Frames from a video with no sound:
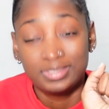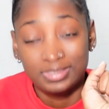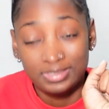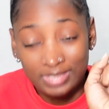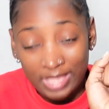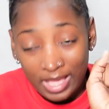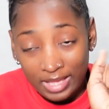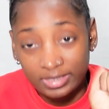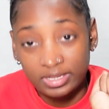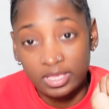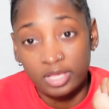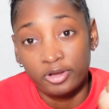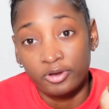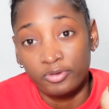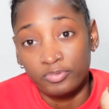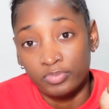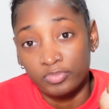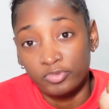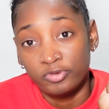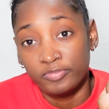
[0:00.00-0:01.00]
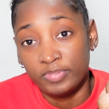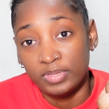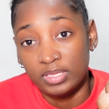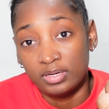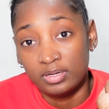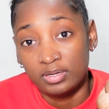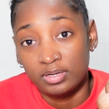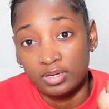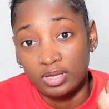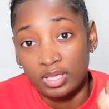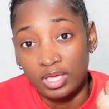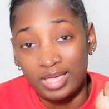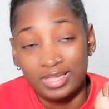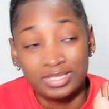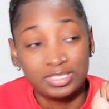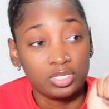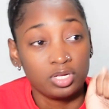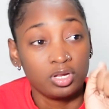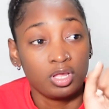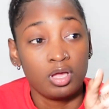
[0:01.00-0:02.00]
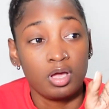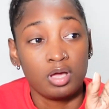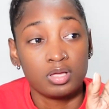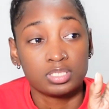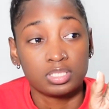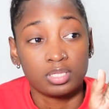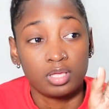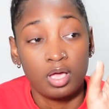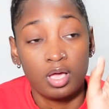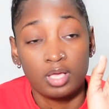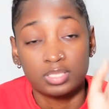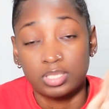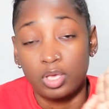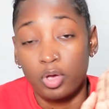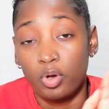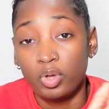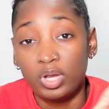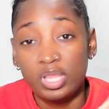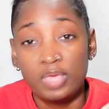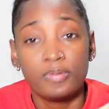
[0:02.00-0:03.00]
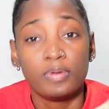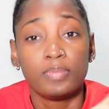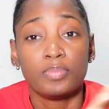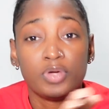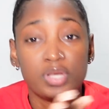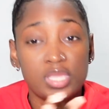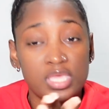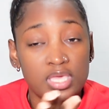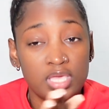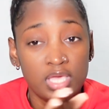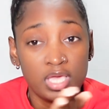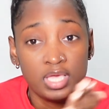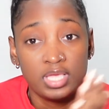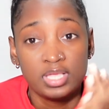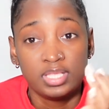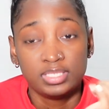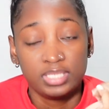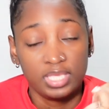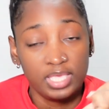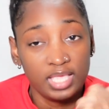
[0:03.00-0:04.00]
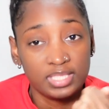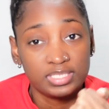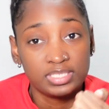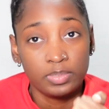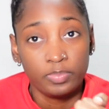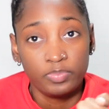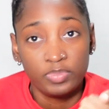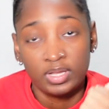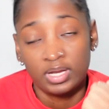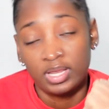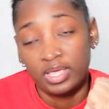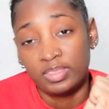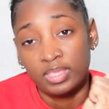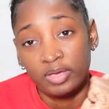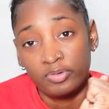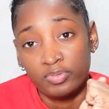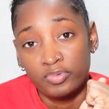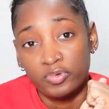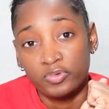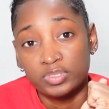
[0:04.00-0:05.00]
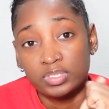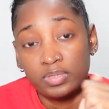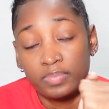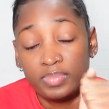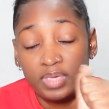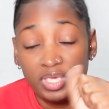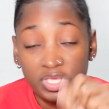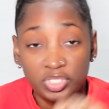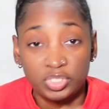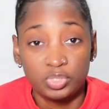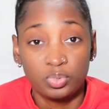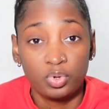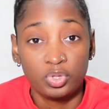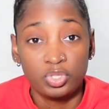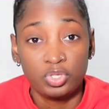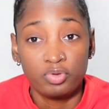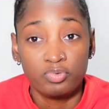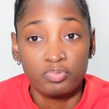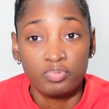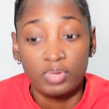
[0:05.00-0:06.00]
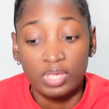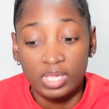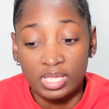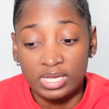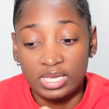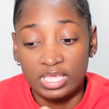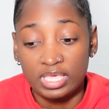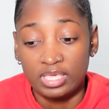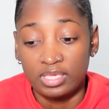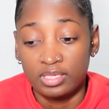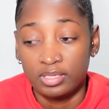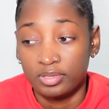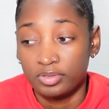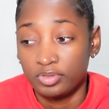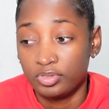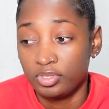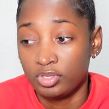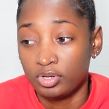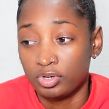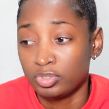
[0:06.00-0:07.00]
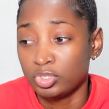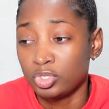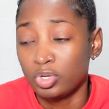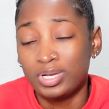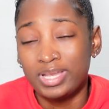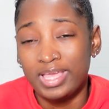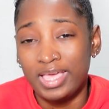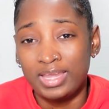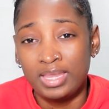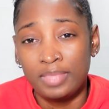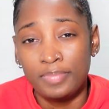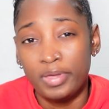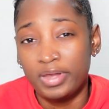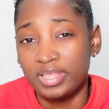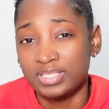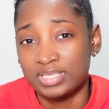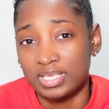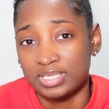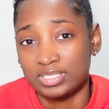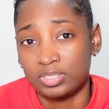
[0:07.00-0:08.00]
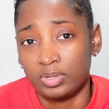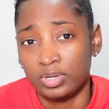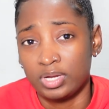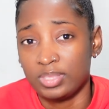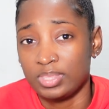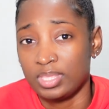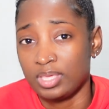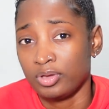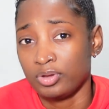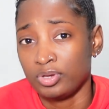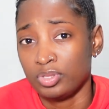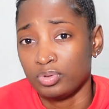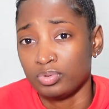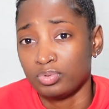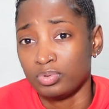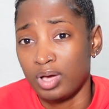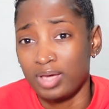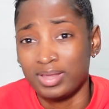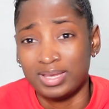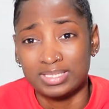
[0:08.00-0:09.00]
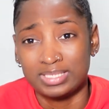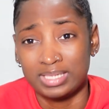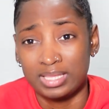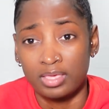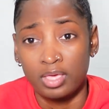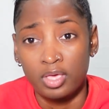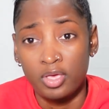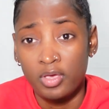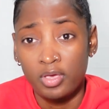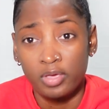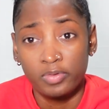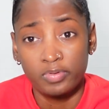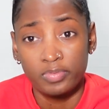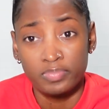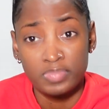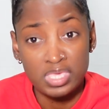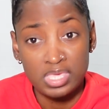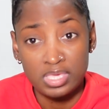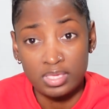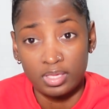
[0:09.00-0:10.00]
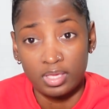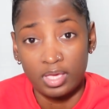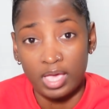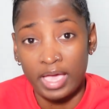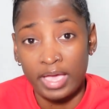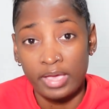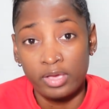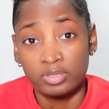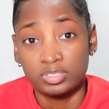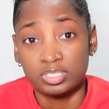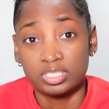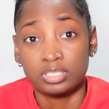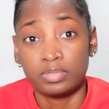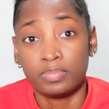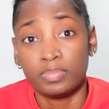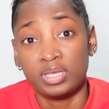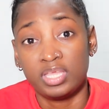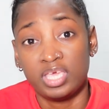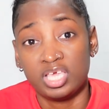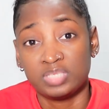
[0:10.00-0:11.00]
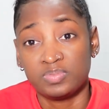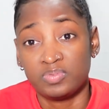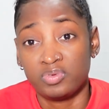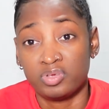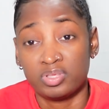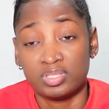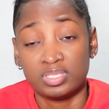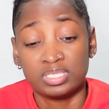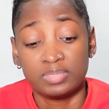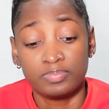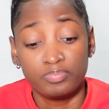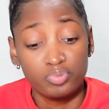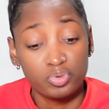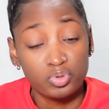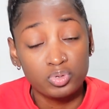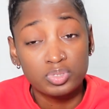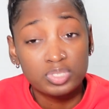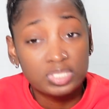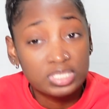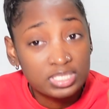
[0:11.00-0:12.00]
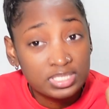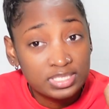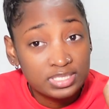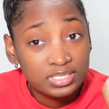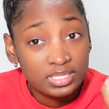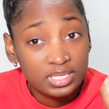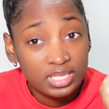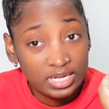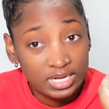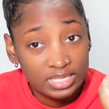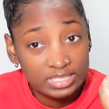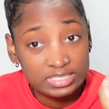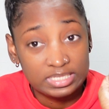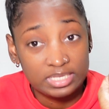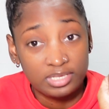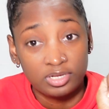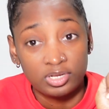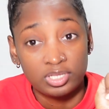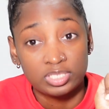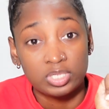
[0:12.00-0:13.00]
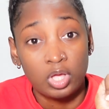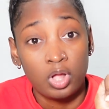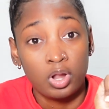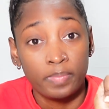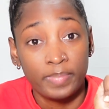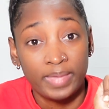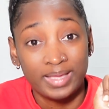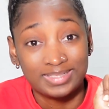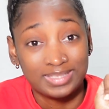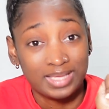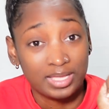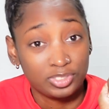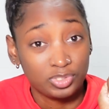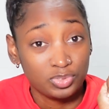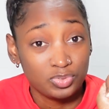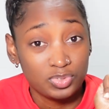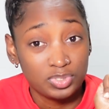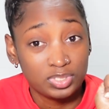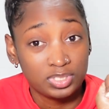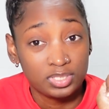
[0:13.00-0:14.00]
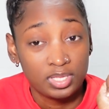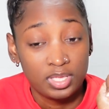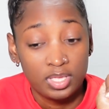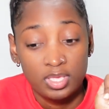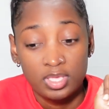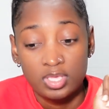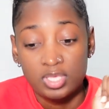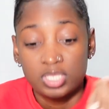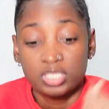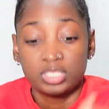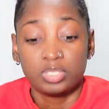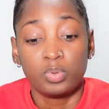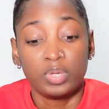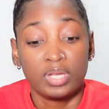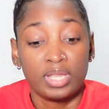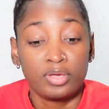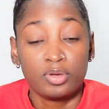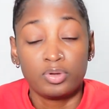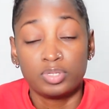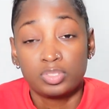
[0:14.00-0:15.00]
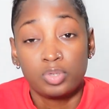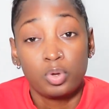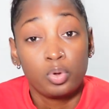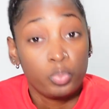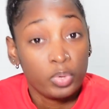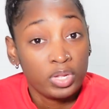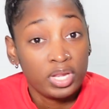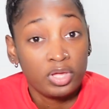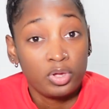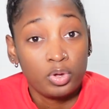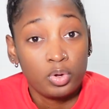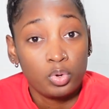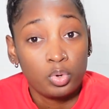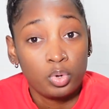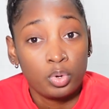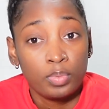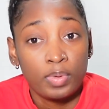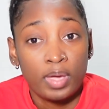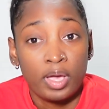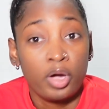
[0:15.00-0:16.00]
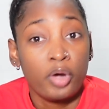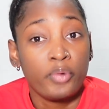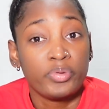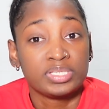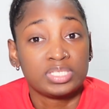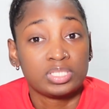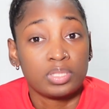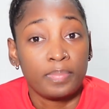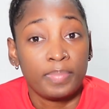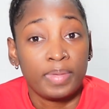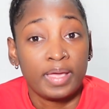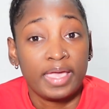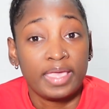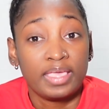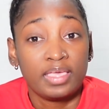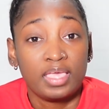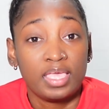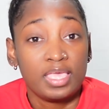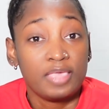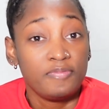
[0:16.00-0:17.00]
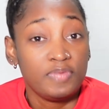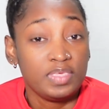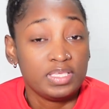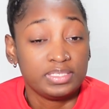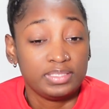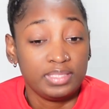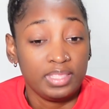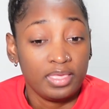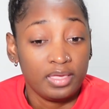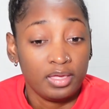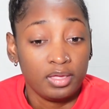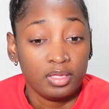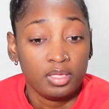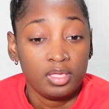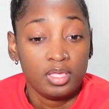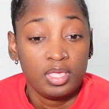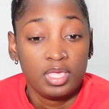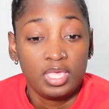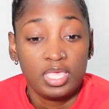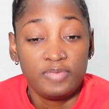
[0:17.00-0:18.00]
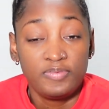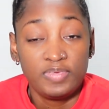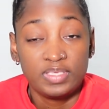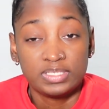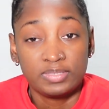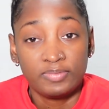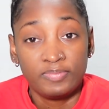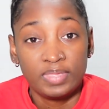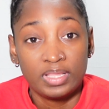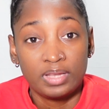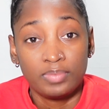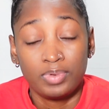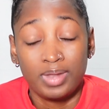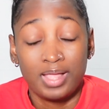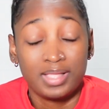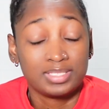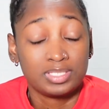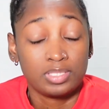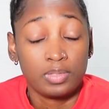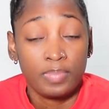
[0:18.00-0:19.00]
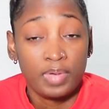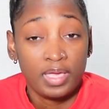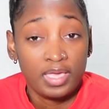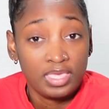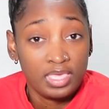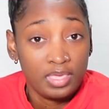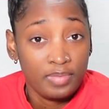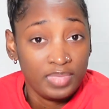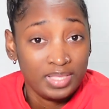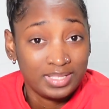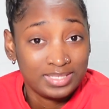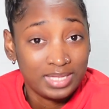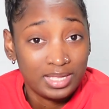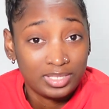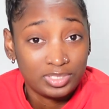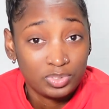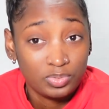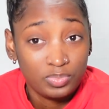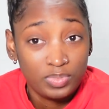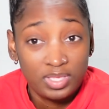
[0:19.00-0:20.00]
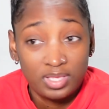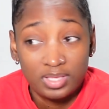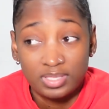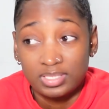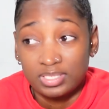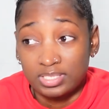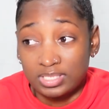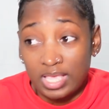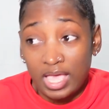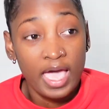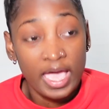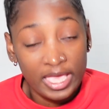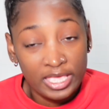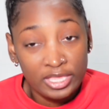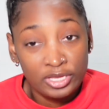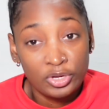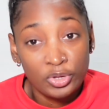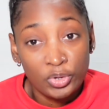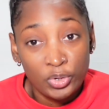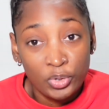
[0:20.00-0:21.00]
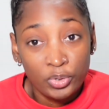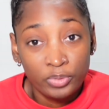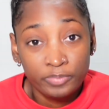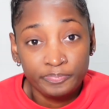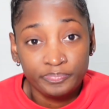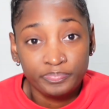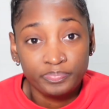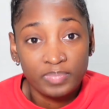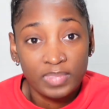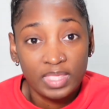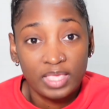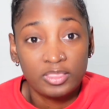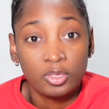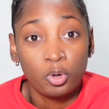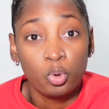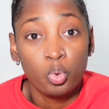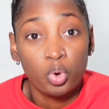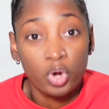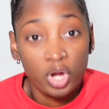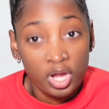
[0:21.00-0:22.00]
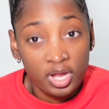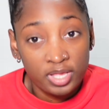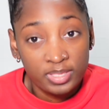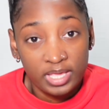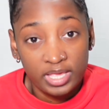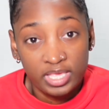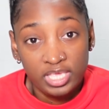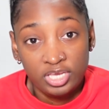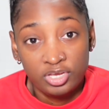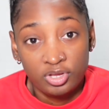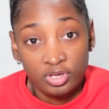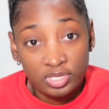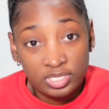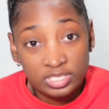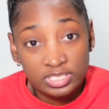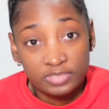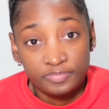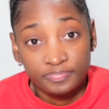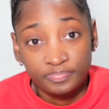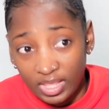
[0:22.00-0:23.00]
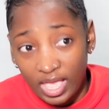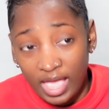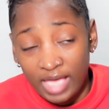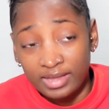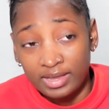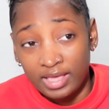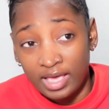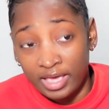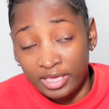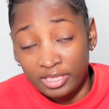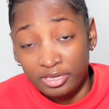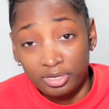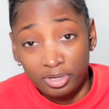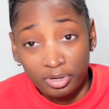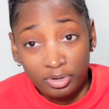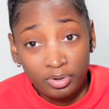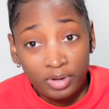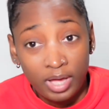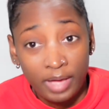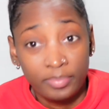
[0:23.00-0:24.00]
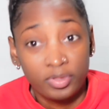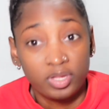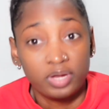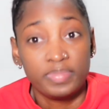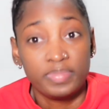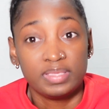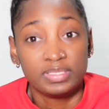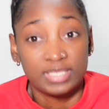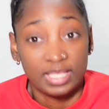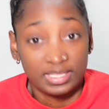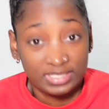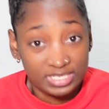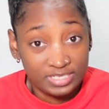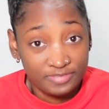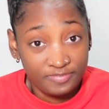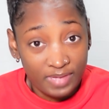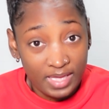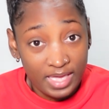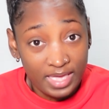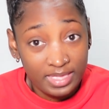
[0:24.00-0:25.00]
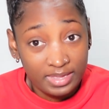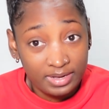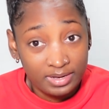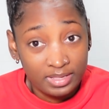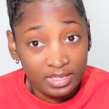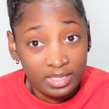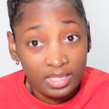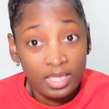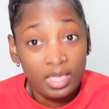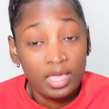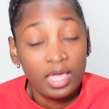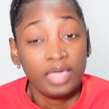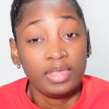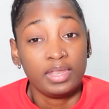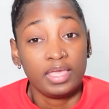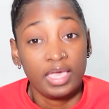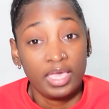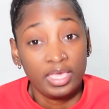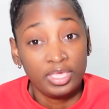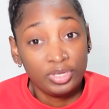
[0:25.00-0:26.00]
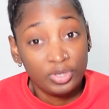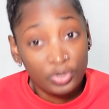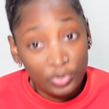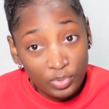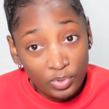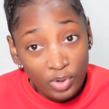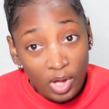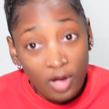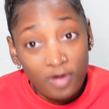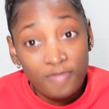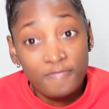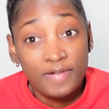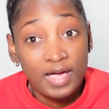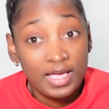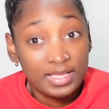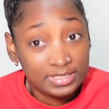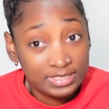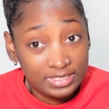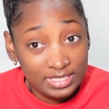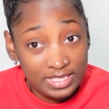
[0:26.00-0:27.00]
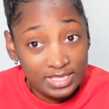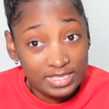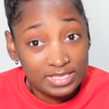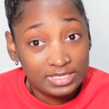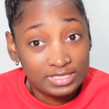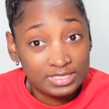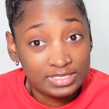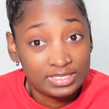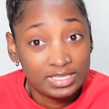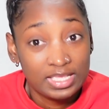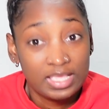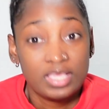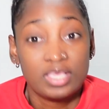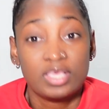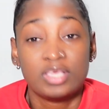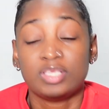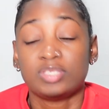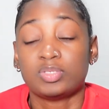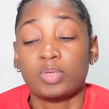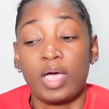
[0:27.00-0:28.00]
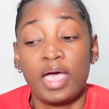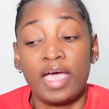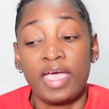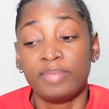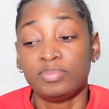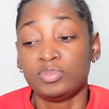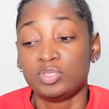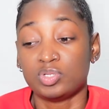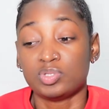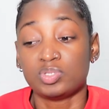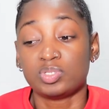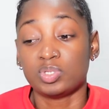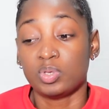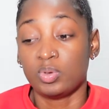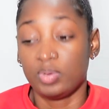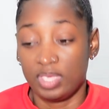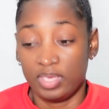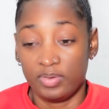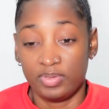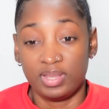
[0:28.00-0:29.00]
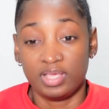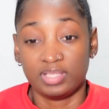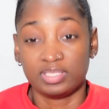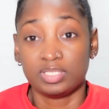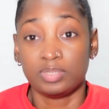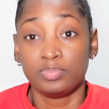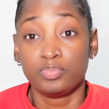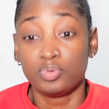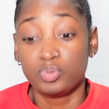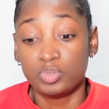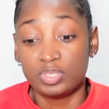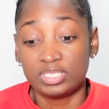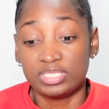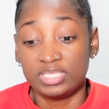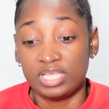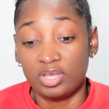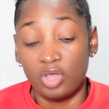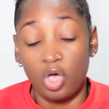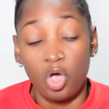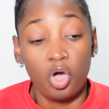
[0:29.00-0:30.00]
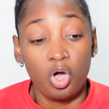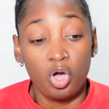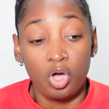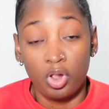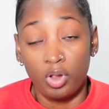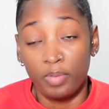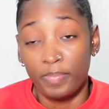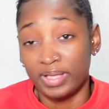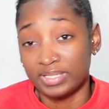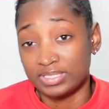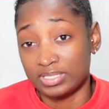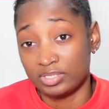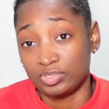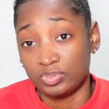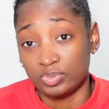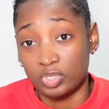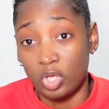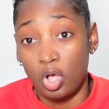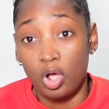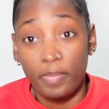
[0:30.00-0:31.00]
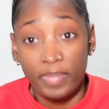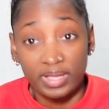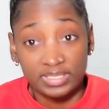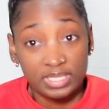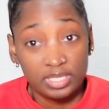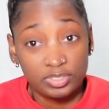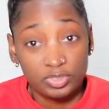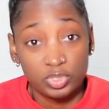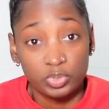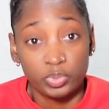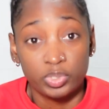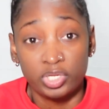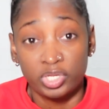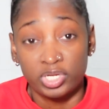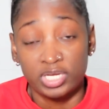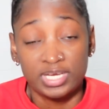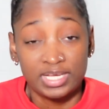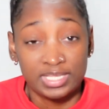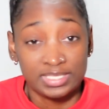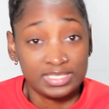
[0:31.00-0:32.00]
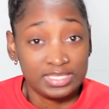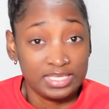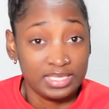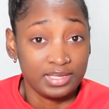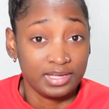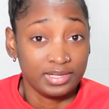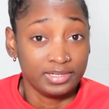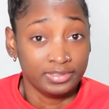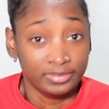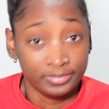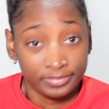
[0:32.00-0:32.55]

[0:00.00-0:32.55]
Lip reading: that cannot remove it, and it's gonna cost a whole heap of money to get something like that removed. So make sure you're really, you know, don't let anybody test or anything on you. Honestly, for me, I go to somebody experienced. Bruce in Antigua does all my tattoos, so when I go home, I always stop by. If he's there, if he's available, I'll stop by and get me a tattoo, because I know the work that he does, and I know I'm gonna satisfied, and I know how fast he is, so I'm just okay with that. So Bruce did all my tattoos. All my tattoos were done in Antigua.